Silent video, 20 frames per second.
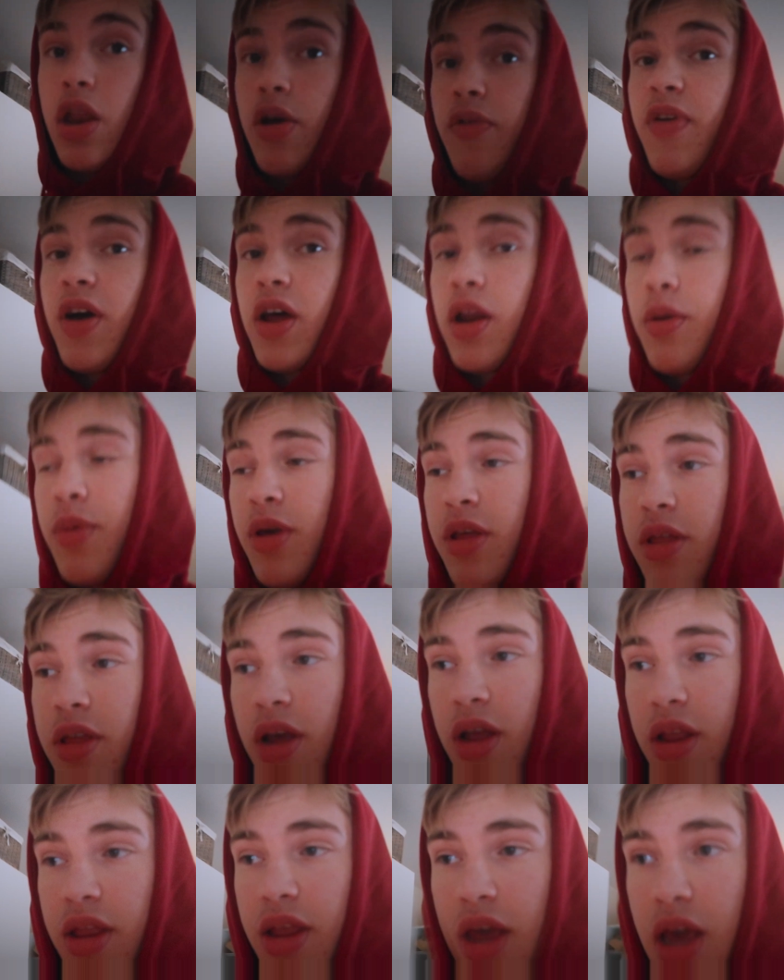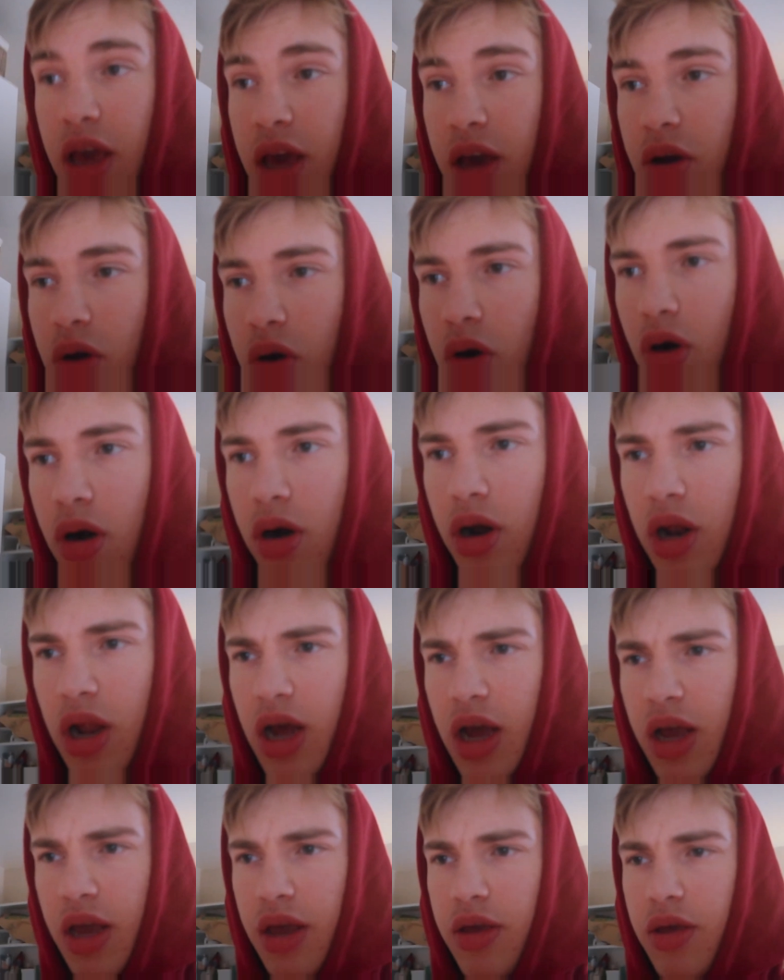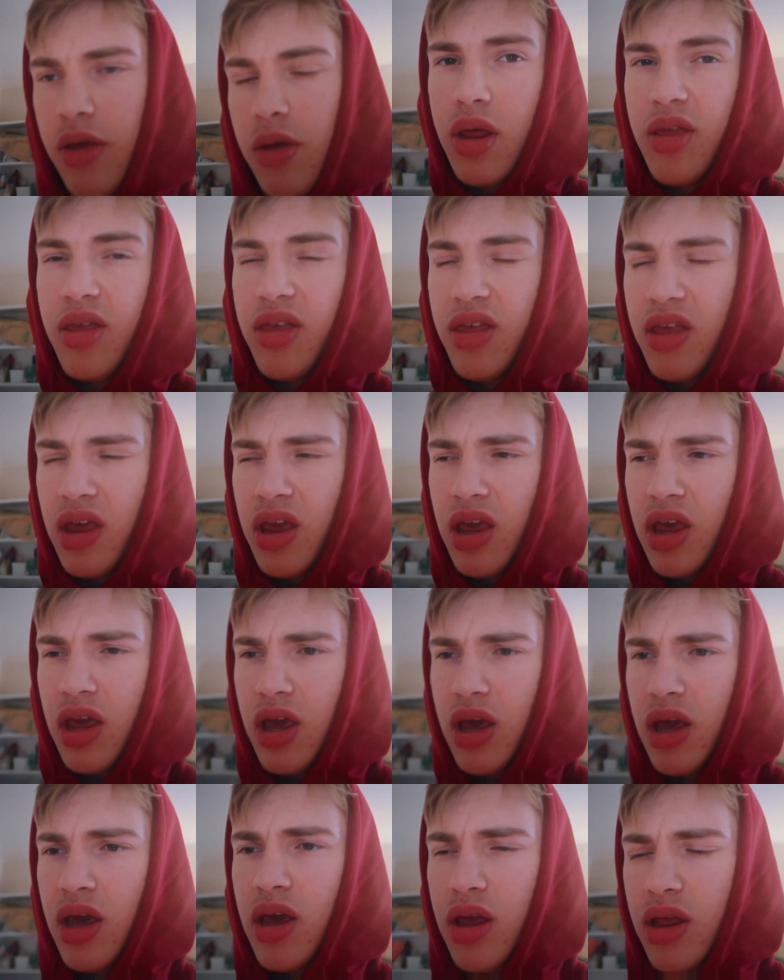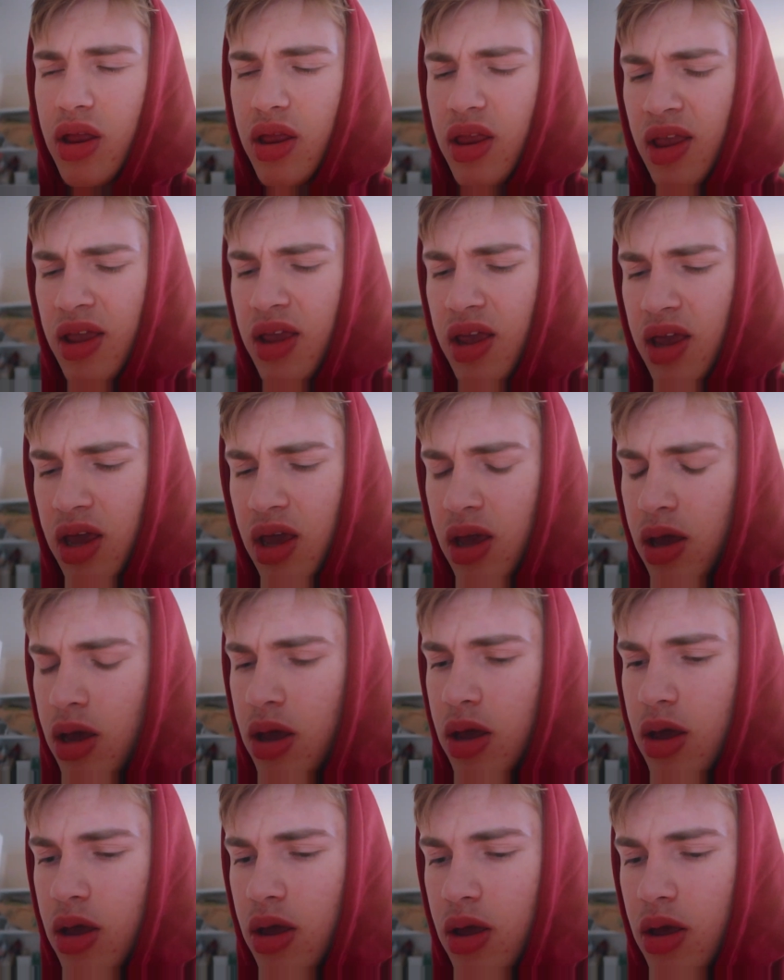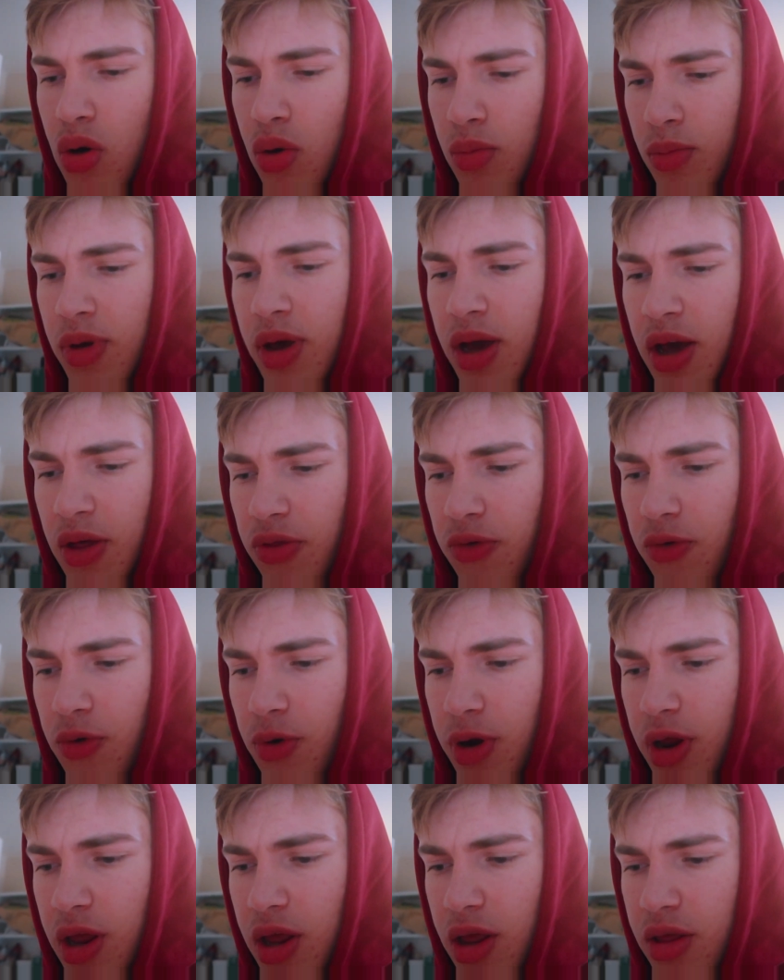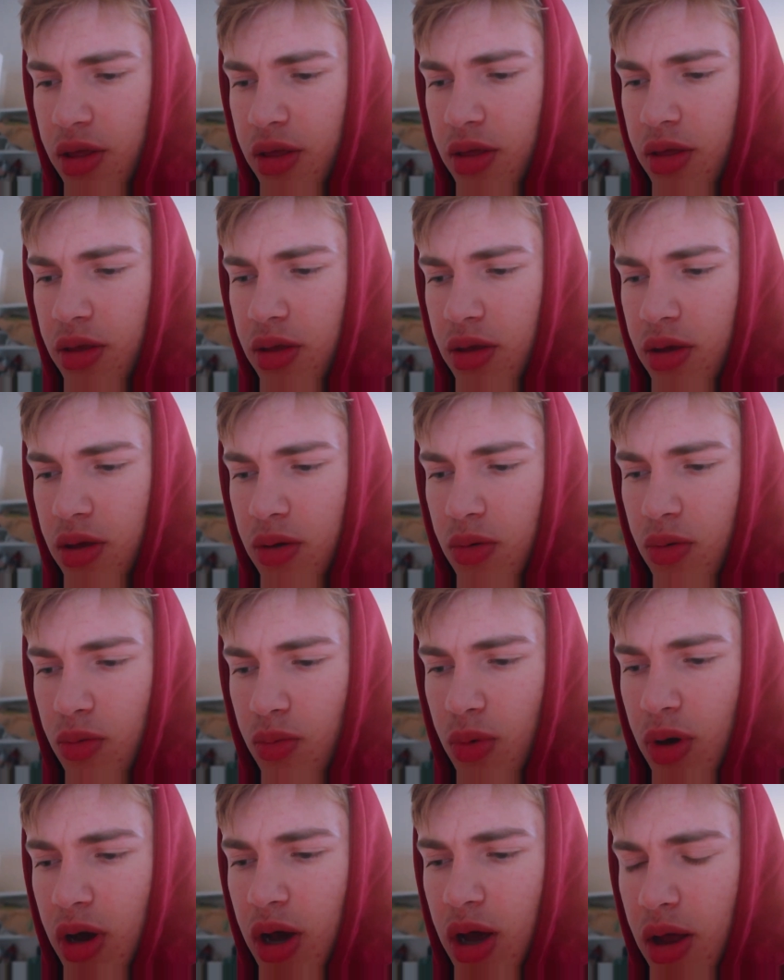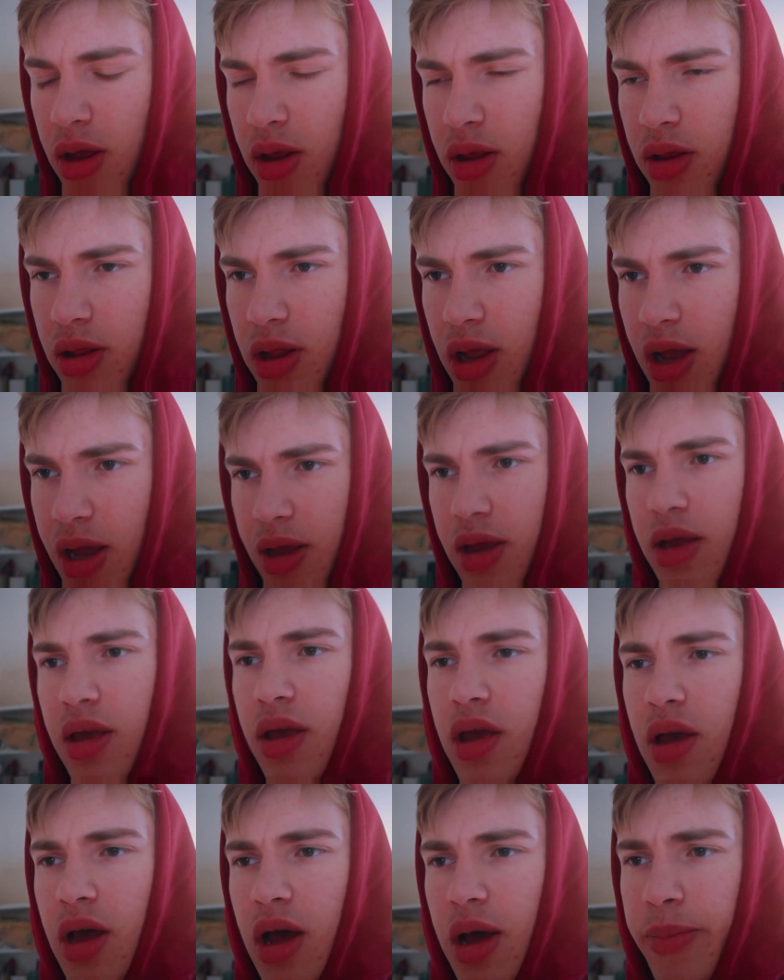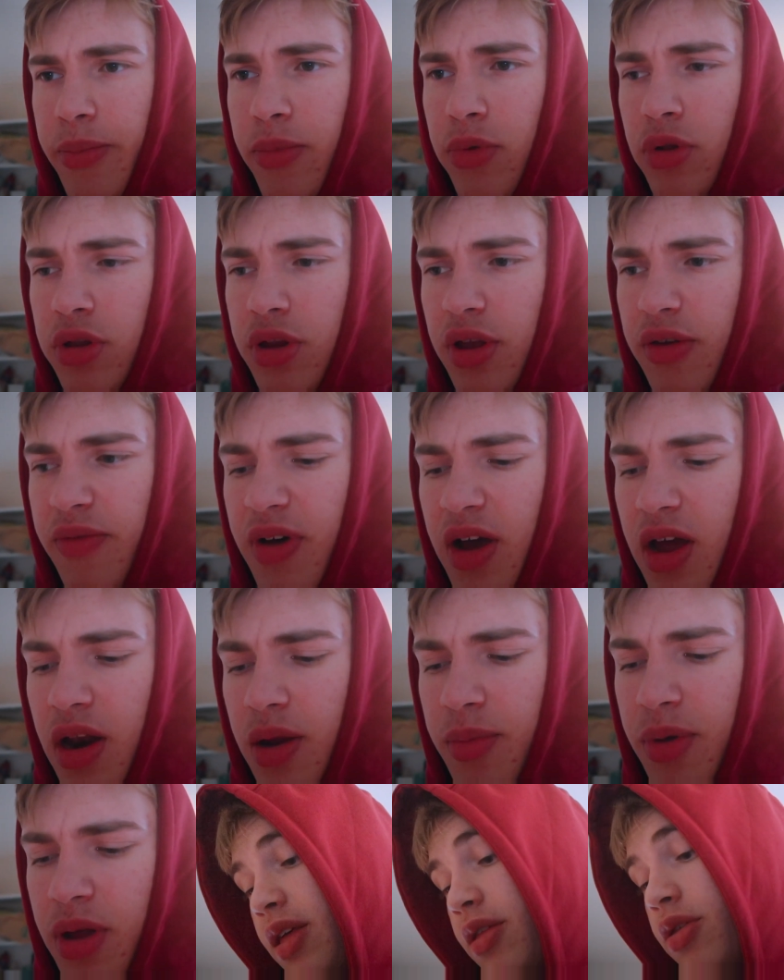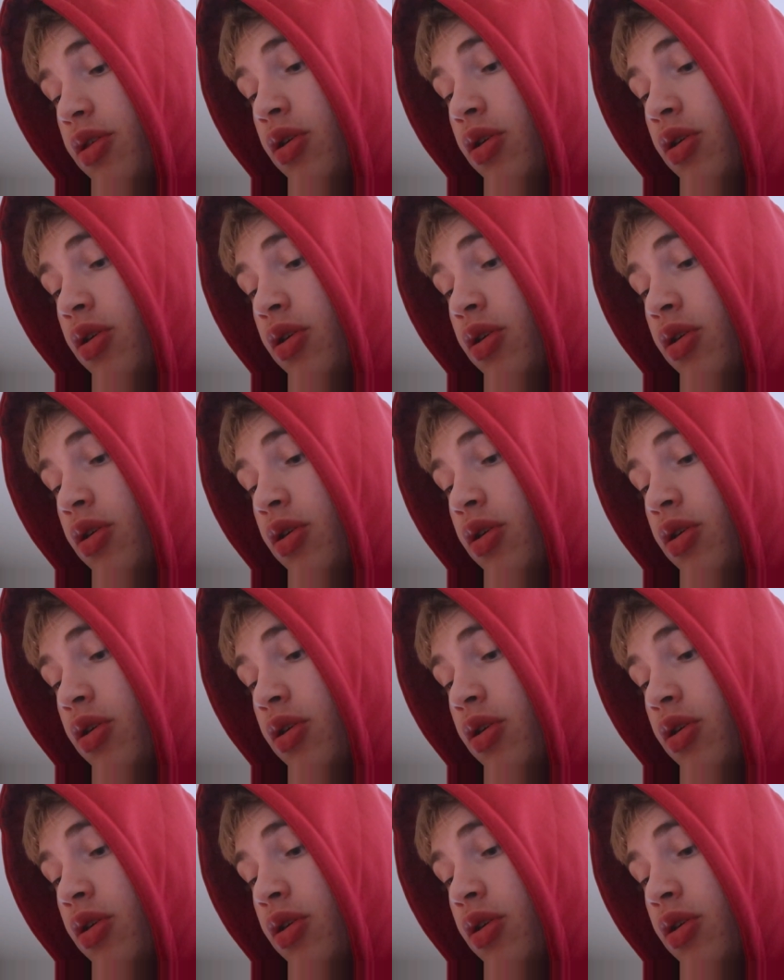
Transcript: And the vitamins I take are like C, D, omega-3s, we got like multivitamins.